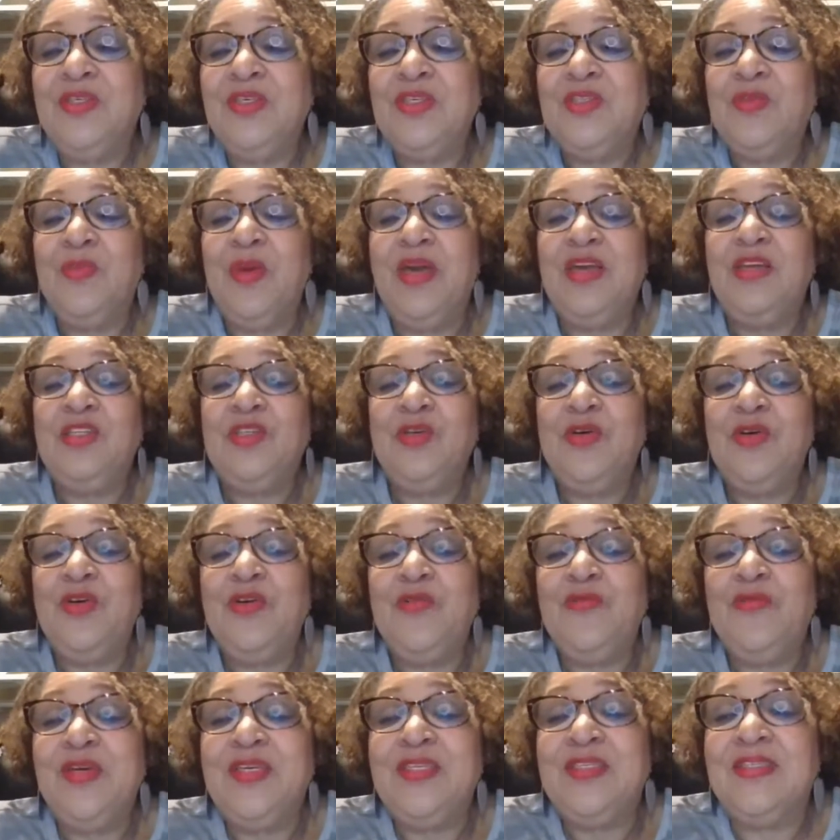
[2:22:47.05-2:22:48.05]
Just make sure
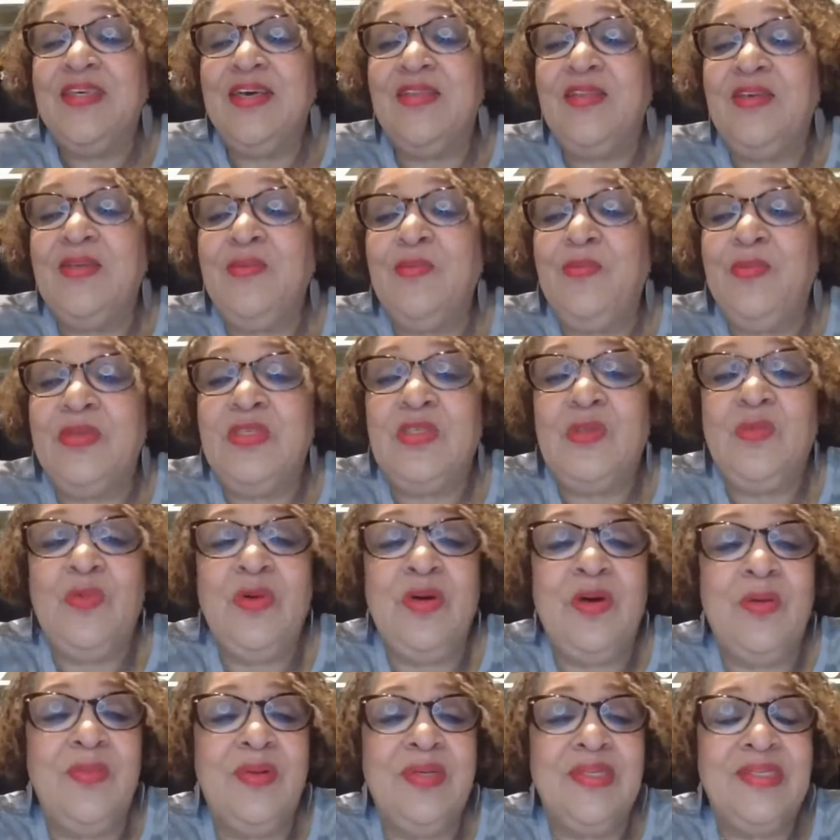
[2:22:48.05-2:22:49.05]
you reset it, Miss
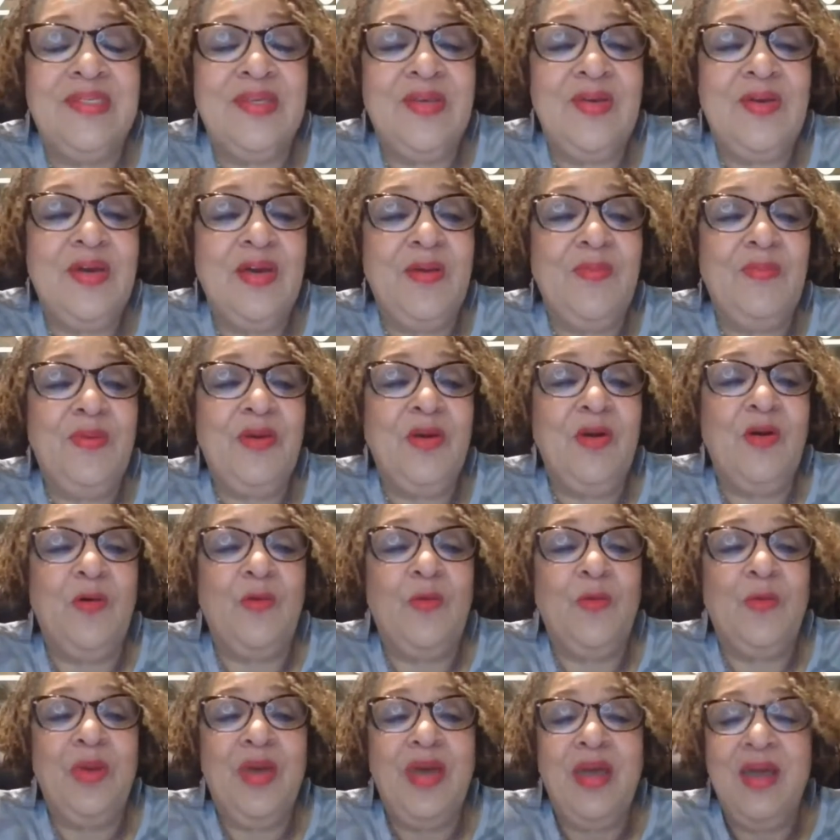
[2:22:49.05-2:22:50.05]
Wilma, so you can be
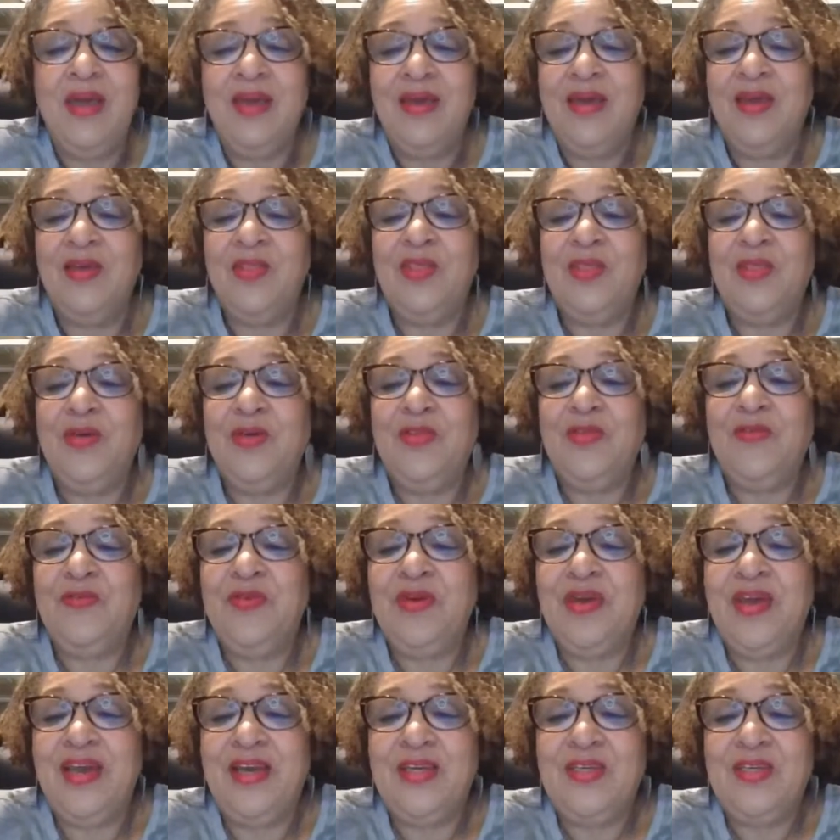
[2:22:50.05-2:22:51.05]
on, get the
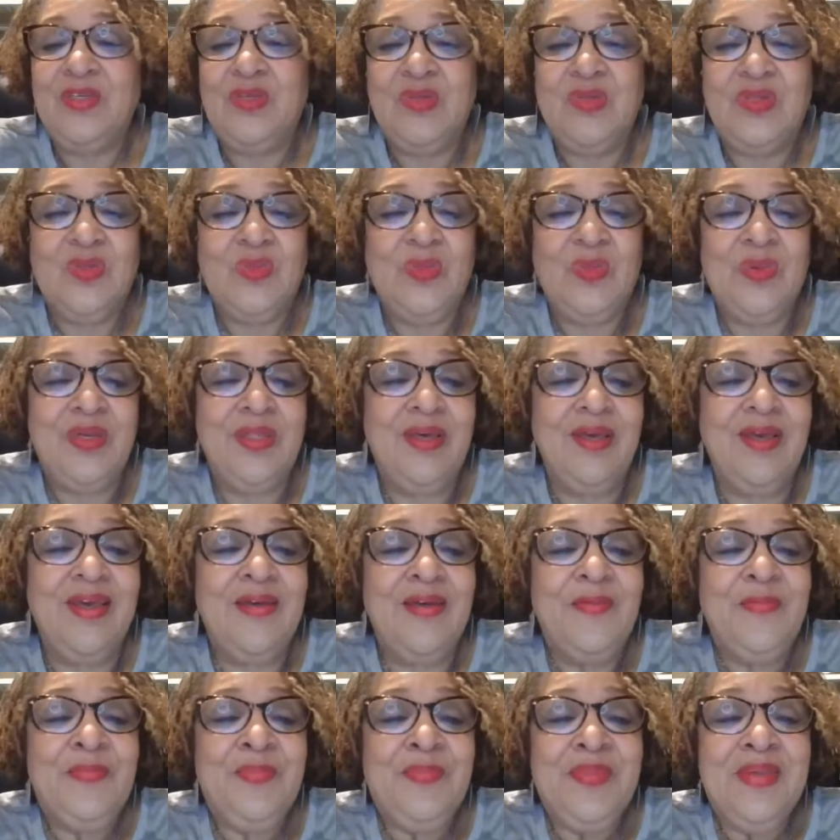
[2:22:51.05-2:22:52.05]
notification, sweetie.
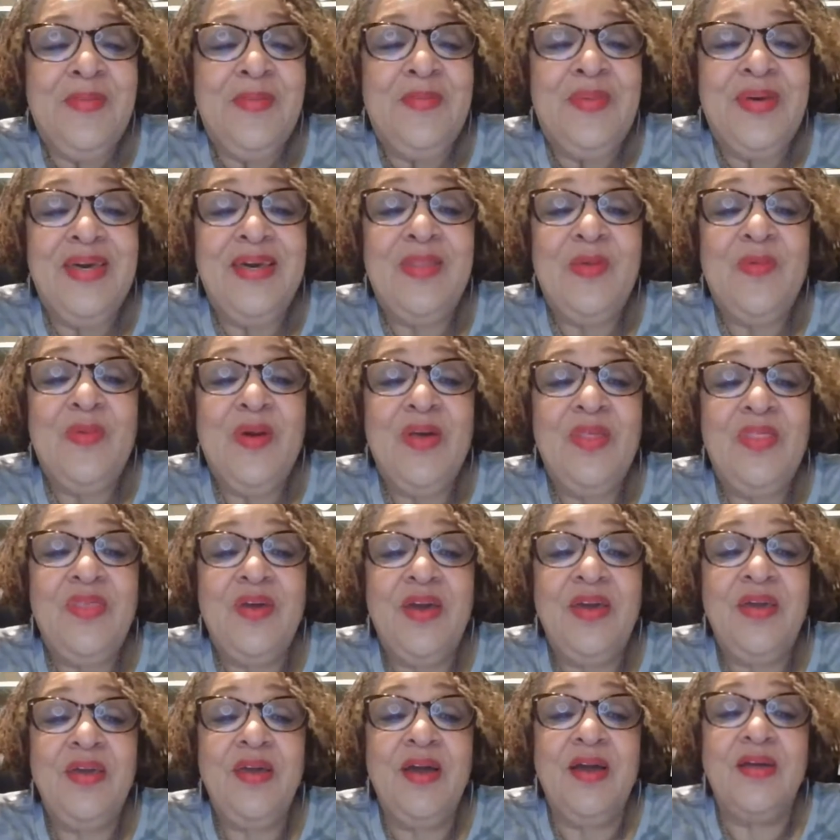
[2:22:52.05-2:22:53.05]
But anyway,
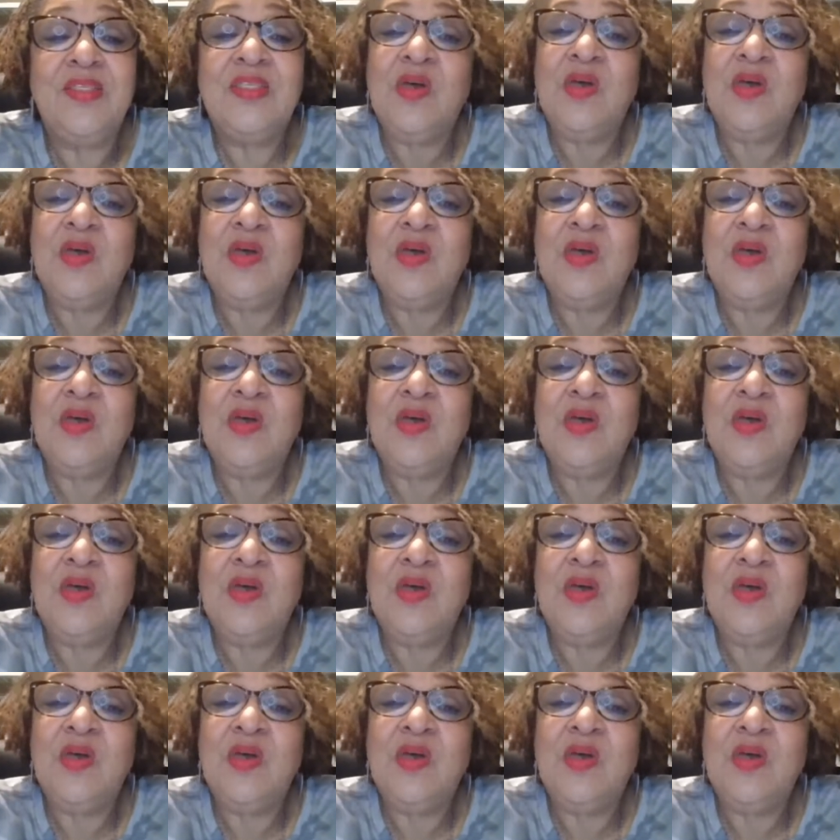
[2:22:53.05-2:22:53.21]
thank y'all.